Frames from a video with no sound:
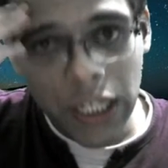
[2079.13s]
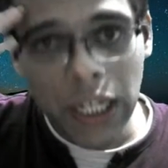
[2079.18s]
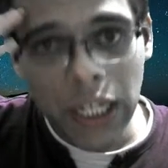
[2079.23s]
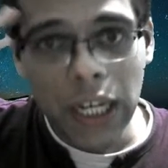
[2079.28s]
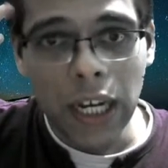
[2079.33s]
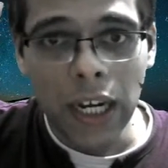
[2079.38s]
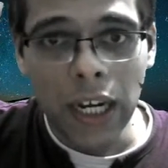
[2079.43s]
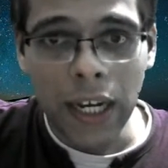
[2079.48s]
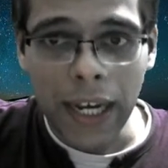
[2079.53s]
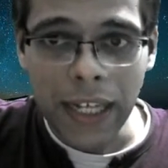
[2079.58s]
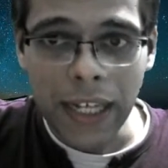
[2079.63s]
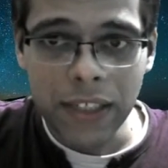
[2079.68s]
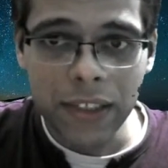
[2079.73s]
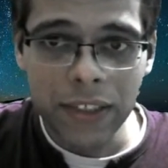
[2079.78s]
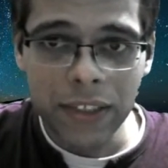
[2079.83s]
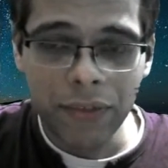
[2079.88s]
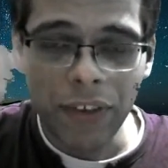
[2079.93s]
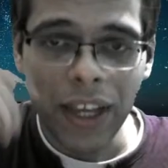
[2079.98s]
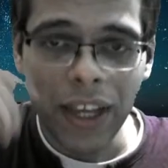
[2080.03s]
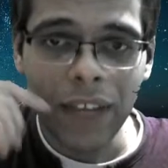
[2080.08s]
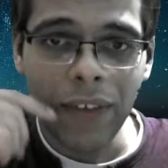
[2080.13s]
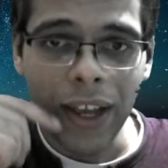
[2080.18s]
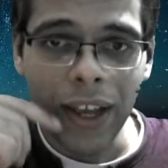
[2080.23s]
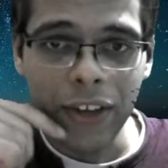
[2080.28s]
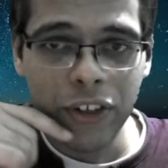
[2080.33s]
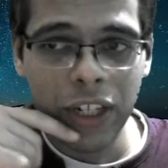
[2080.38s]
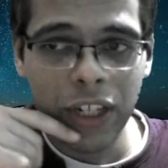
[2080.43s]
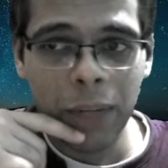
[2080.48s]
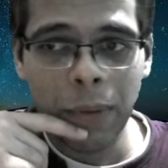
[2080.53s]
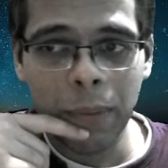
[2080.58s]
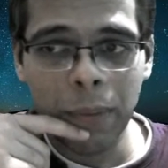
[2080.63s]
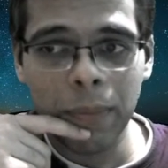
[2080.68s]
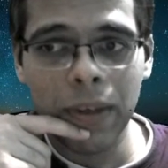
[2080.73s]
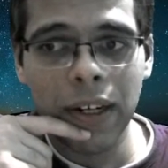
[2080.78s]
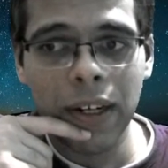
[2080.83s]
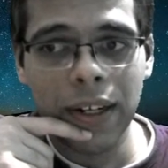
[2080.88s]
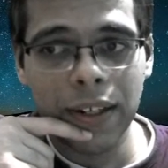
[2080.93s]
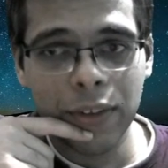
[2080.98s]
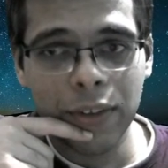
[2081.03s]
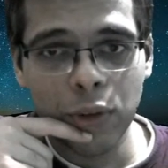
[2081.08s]
h5, actually, remember,
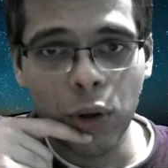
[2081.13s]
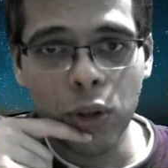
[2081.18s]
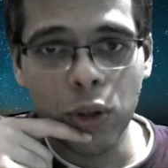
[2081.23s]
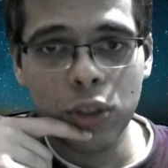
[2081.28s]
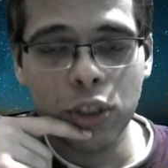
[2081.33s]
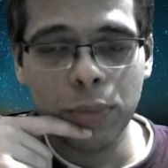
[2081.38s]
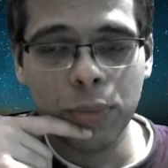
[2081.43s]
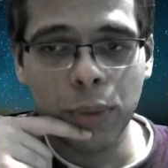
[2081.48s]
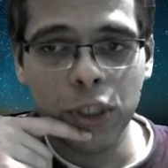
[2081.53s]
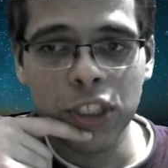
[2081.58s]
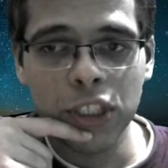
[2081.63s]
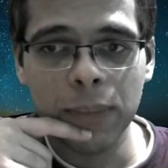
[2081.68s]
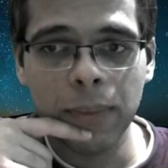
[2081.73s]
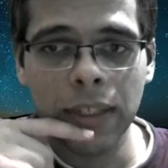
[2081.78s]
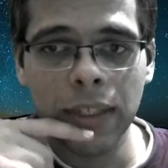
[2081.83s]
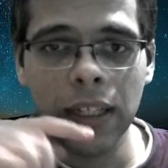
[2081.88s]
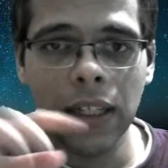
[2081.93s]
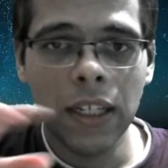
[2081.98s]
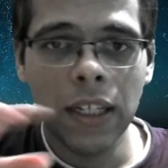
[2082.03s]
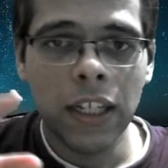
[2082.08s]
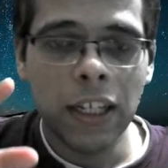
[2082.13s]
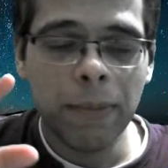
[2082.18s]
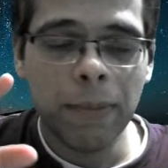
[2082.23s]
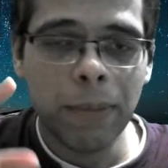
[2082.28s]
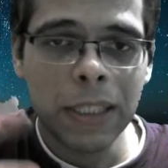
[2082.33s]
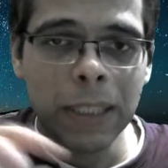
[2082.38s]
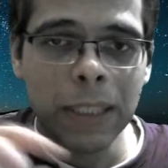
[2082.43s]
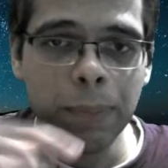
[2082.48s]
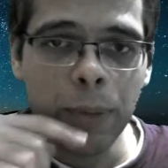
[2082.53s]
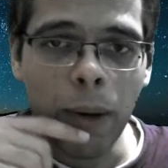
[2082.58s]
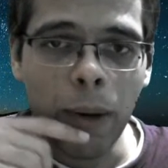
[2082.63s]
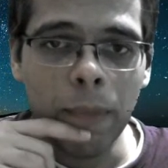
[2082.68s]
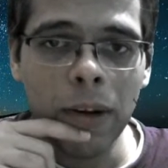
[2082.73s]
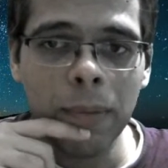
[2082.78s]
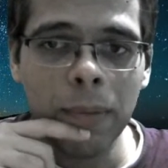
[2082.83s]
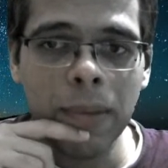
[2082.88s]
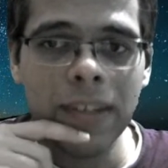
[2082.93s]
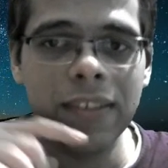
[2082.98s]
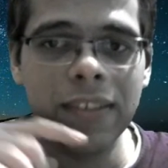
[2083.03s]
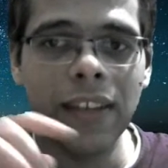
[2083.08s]
it is also possible. But the
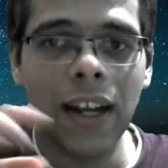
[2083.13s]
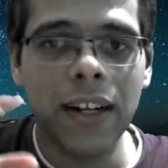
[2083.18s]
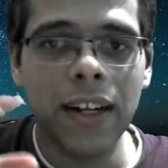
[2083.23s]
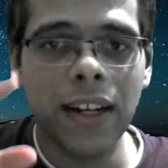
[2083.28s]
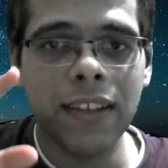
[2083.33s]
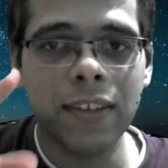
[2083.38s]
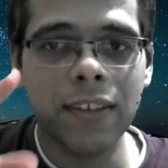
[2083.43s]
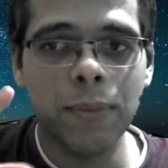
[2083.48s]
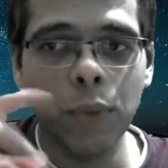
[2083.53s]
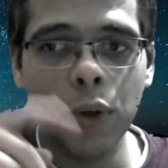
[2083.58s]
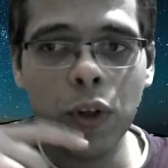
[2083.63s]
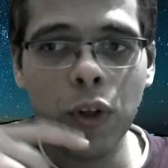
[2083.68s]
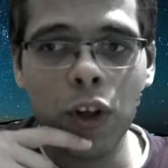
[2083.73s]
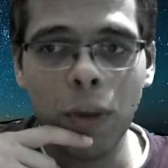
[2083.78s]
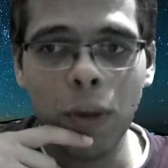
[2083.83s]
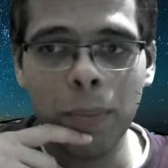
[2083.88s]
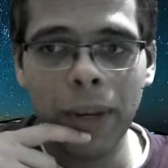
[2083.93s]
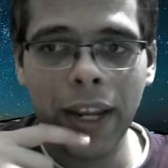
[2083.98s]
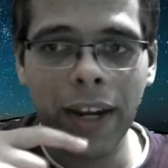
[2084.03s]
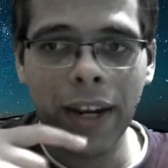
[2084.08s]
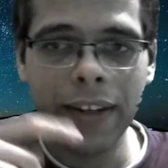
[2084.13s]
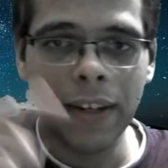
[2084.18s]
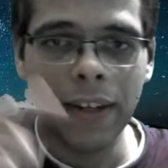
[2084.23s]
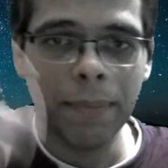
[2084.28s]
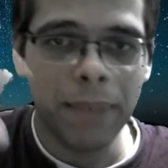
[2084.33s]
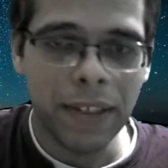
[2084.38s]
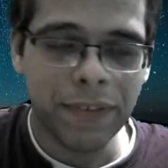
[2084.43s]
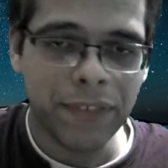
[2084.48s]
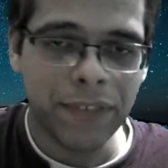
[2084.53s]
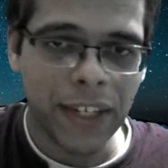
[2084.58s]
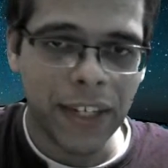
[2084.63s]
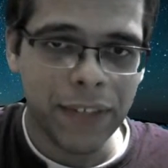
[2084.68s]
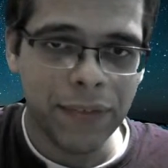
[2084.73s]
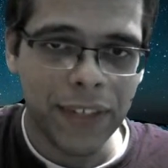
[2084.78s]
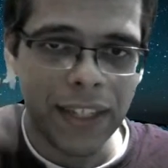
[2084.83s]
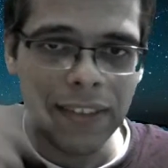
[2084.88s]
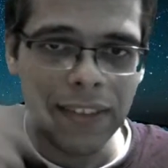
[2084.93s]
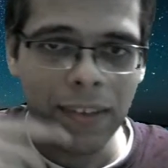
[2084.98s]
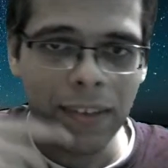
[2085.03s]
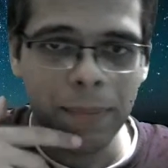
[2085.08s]
problem is that it's more complicated. b5
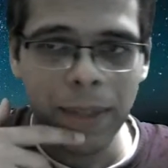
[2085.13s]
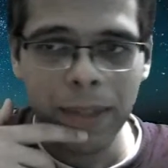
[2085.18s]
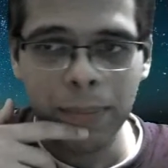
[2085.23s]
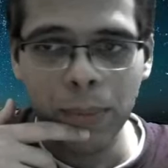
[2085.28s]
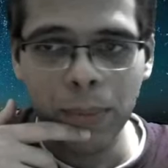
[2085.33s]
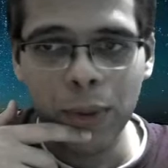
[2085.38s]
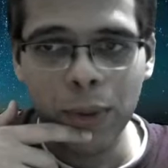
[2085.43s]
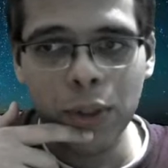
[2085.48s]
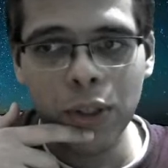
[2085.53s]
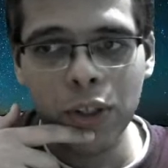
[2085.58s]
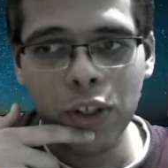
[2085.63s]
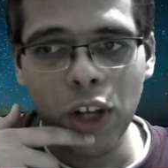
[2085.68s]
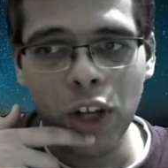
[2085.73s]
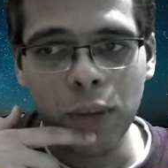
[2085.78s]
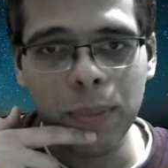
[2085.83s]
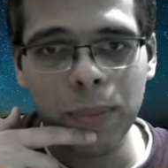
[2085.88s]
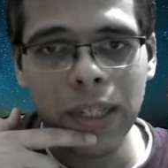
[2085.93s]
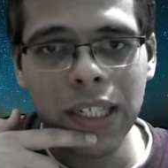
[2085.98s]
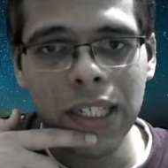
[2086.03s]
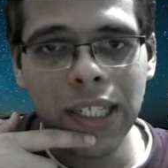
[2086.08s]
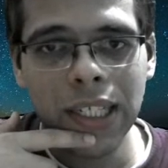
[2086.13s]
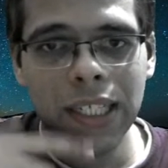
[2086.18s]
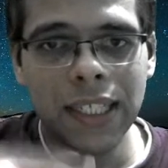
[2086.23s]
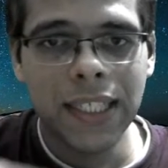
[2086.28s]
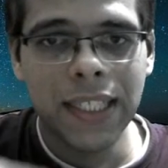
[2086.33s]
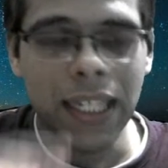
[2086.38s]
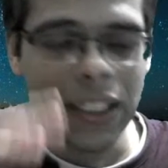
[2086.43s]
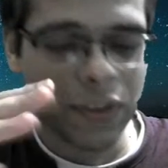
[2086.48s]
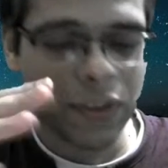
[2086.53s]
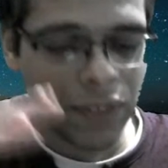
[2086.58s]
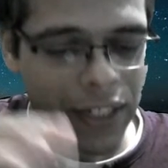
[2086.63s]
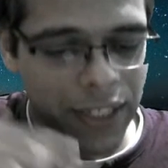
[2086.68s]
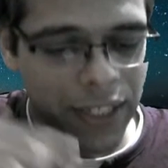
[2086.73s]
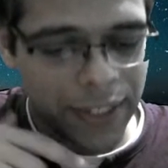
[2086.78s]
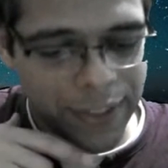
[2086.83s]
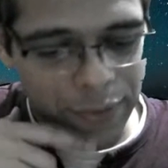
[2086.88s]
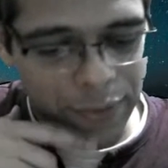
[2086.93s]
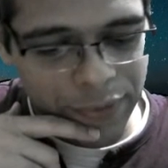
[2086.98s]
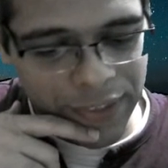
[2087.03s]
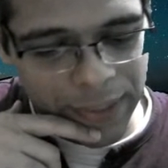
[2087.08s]
feels a bit more normal. That's why I
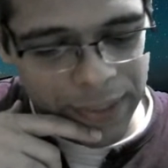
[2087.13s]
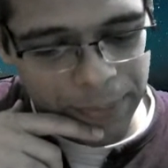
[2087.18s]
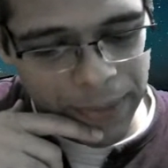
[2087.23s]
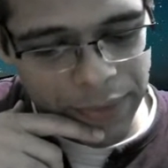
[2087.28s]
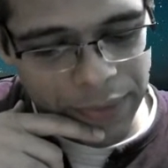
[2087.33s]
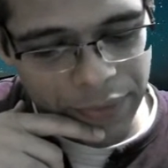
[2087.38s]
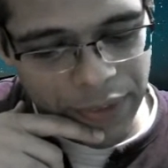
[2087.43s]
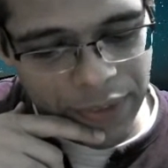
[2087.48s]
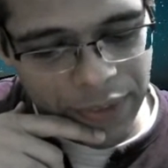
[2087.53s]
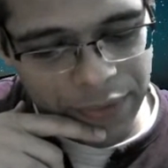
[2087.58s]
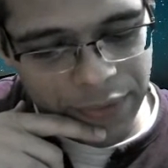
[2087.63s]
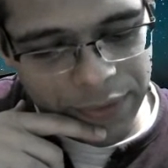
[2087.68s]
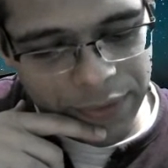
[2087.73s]
kind of said b5.